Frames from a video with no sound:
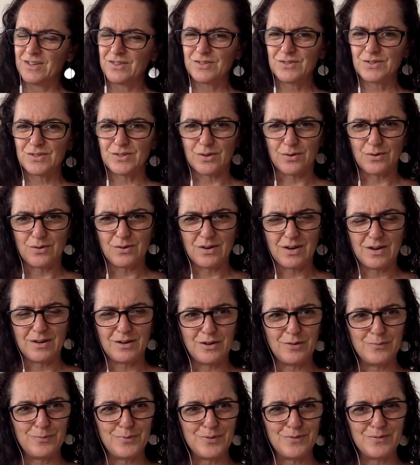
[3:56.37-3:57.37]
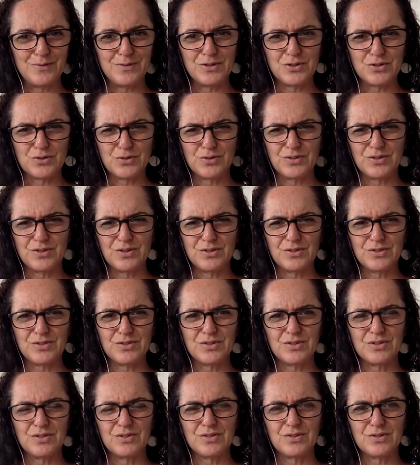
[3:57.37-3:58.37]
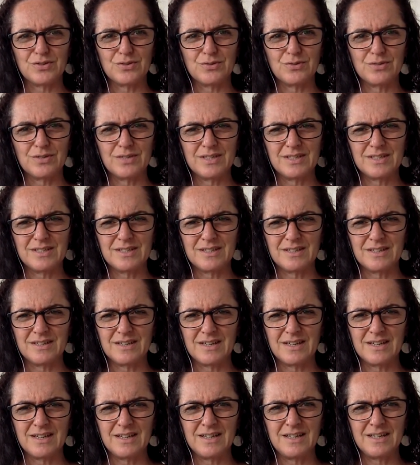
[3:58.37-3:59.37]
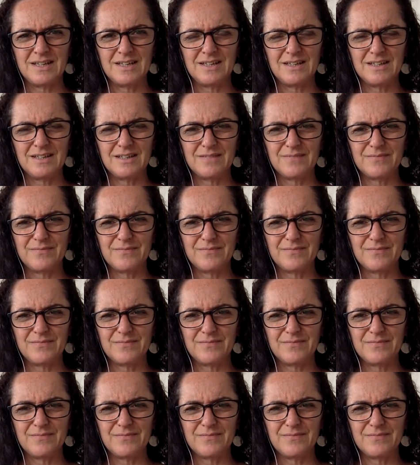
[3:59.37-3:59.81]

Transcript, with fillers: So I hope you've enjoyed those stories today,